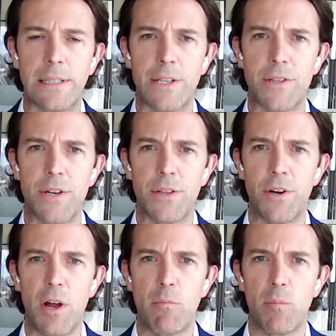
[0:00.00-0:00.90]
There
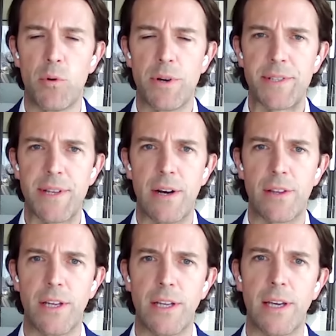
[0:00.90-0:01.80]
are a number of points there.
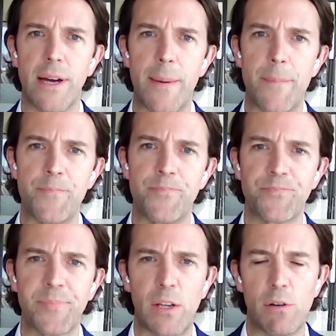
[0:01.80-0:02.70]
I think,
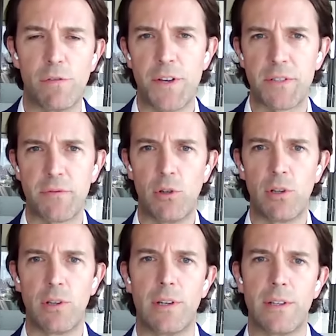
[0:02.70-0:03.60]
first of
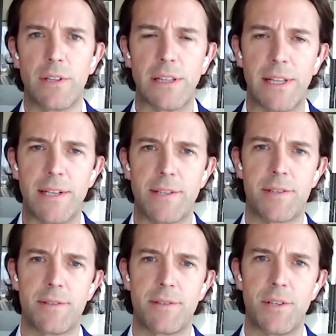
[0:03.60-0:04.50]
all, I think let's
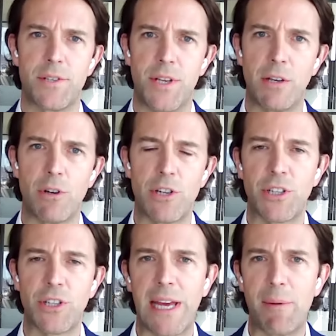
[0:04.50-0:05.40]
distinguish
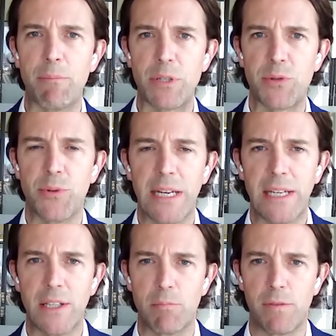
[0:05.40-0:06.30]
again
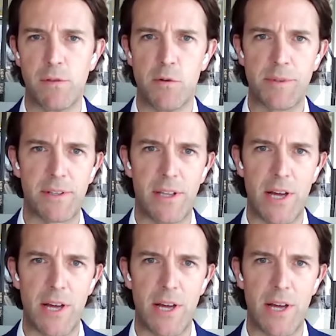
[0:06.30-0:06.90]
between the performance of the